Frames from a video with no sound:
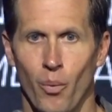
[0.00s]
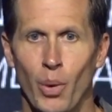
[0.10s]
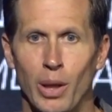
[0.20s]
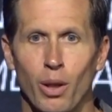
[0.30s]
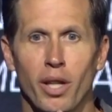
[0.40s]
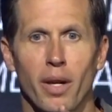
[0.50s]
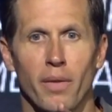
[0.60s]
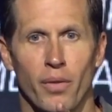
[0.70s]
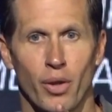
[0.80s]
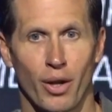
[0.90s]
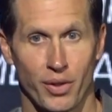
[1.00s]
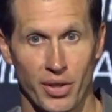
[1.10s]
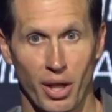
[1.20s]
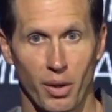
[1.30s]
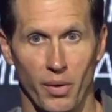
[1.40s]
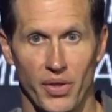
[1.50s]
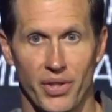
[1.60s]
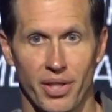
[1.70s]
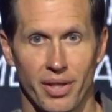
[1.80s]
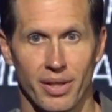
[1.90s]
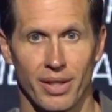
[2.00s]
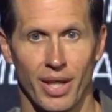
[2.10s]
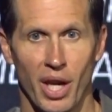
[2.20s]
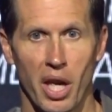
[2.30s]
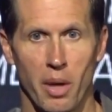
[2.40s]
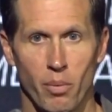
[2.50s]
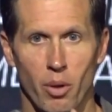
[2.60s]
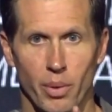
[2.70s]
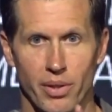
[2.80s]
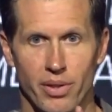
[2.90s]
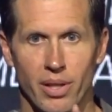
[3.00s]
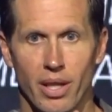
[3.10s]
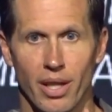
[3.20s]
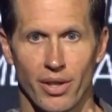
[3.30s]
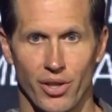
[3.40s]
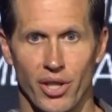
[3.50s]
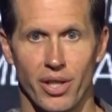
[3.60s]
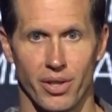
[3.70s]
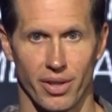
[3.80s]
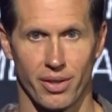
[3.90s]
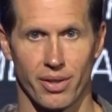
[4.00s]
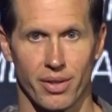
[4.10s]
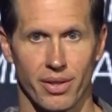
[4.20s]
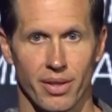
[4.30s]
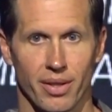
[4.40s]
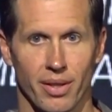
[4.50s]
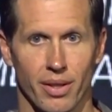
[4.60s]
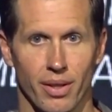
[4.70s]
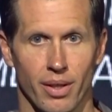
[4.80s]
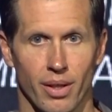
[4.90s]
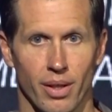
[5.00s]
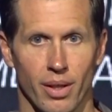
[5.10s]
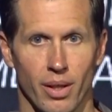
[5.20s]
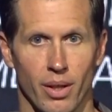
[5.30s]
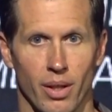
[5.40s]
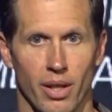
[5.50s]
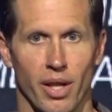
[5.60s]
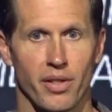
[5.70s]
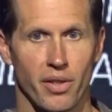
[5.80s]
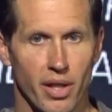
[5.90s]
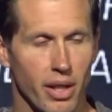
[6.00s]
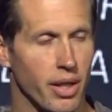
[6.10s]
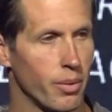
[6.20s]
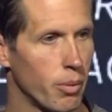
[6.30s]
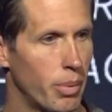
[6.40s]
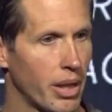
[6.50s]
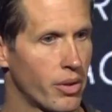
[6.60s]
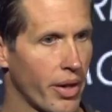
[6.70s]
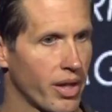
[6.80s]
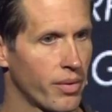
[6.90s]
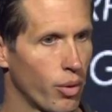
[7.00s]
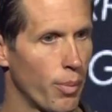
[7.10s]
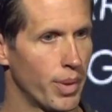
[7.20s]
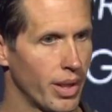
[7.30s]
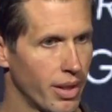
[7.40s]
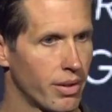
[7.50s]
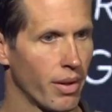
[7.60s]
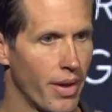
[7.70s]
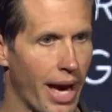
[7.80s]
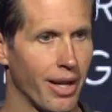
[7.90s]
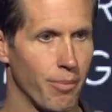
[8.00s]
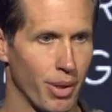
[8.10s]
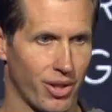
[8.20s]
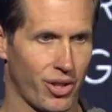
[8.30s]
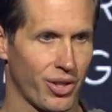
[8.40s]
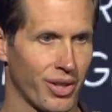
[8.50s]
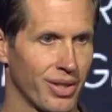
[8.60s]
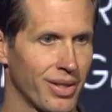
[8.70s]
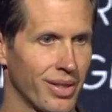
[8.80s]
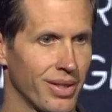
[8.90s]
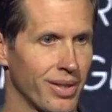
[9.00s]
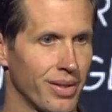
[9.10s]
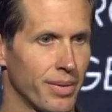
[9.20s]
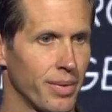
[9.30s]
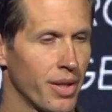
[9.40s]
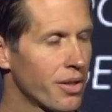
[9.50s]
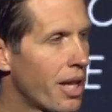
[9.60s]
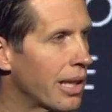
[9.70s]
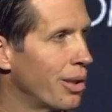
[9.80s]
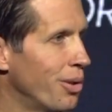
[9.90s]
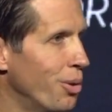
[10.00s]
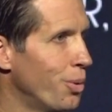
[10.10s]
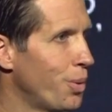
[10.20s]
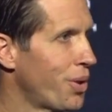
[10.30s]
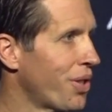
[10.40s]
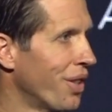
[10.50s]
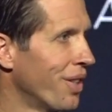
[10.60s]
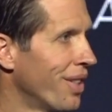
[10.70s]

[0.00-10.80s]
We look for ourselves, and what we see is Jesus. It's then that we're being transformed into that image. Isn't that good news?